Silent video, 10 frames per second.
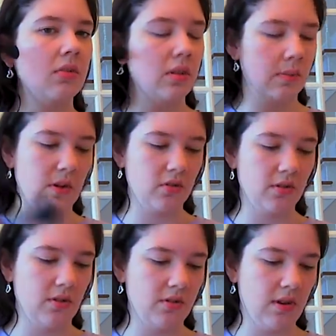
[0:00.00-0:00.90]
Just make
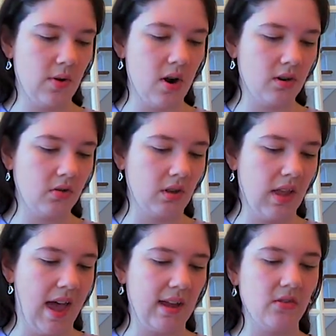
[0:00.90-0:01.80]
sure there's no harsh
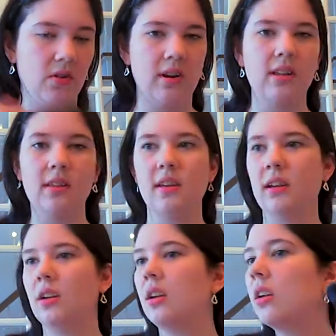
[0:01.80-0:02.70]
lines or
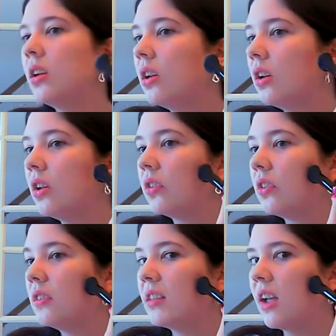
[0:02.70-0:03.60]
anything.
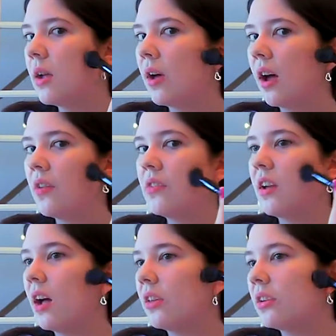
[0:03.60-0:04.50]
The same on
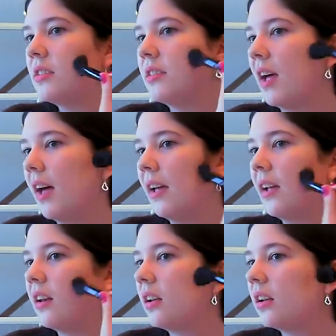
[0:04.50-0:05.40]
the other
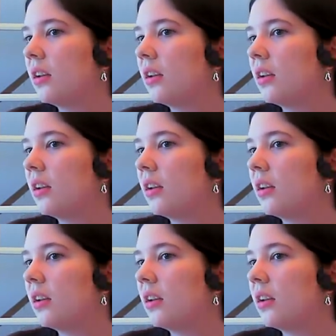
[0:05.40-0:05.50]
side.